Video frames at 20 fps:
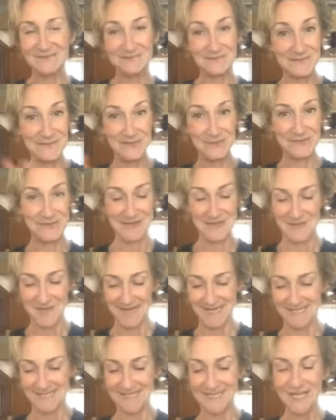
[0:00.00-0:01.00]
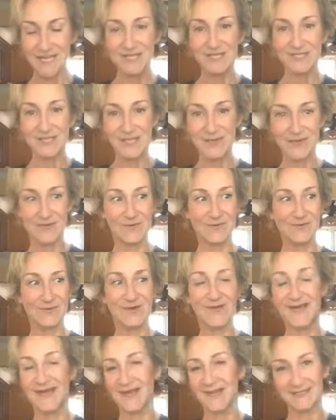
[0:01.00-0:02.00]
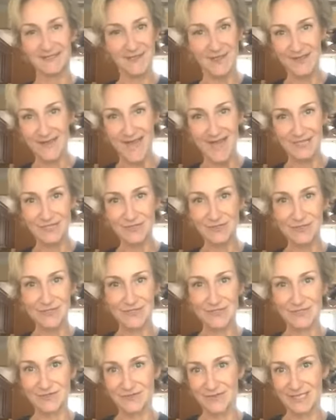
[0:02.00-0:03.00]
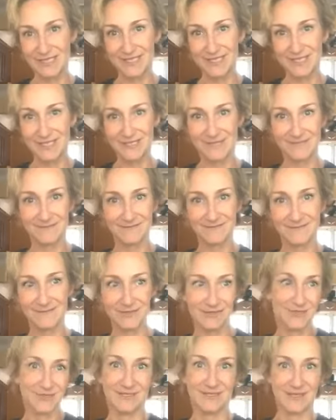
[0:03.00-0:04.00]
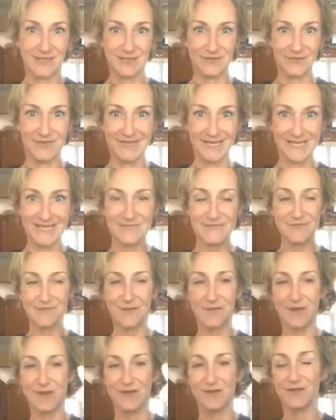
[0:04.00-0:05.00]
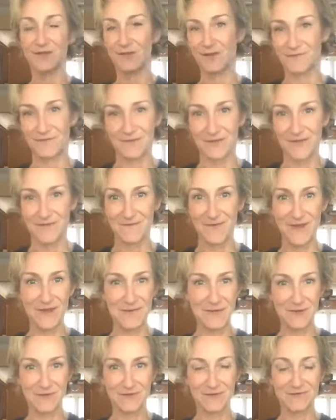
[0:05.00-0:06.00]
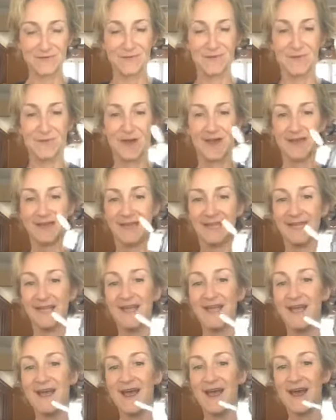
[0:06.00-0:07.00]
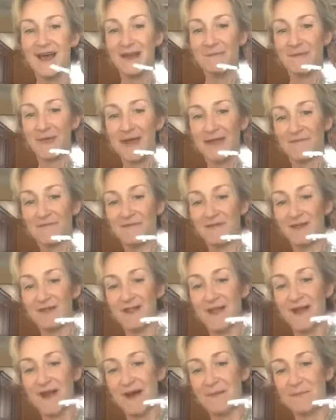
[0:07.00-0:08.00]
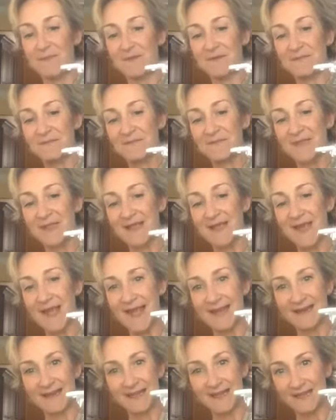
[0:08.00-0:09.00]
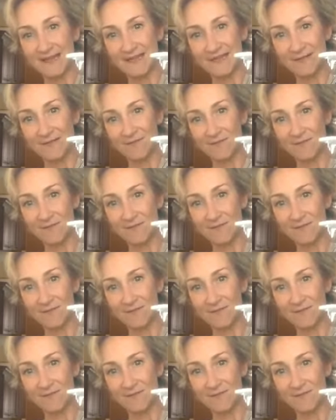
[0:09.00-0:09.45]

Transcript: you'll be amazed. So it's all natural. It's really just good ingredients for you, great for the environment, great for your body. I fill up any